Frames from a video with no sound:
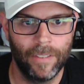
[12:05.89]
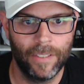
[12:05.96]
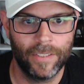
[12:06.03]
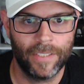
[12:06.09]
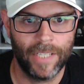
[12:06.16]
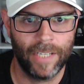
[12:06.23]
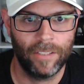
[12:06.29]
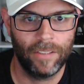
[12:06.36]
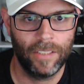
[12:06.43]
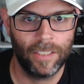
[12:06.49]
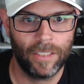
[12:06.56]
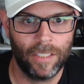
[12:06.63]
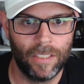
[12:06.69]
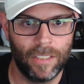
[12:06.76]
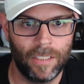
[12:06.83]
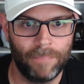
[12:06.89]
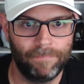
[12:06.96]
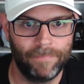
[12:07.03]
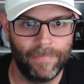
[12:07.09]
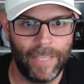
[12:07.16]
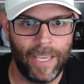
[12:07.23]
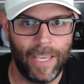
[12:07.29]
Let's take a look
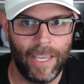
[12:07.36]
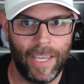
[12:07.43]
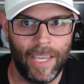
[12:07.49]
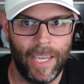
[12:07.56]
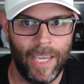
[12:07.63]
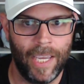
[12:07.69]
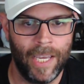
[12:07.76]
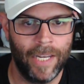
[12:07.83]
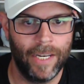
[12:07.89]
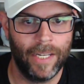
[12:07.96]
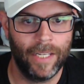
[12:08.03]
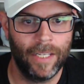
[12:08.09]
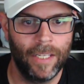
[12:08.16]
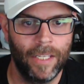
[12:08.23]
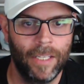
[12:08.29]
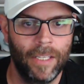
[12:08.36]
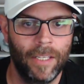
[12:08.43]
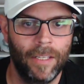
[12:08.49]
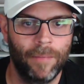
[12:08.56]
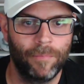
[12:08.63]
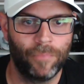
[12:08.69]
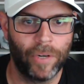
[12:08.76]
up and
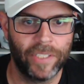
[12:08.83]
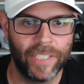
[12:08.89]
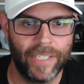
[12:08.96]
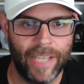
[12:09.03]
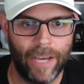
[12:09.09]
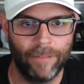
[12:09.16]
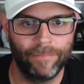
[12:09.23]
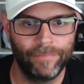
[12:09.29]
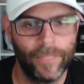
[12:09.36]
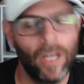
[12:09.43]
brings it down.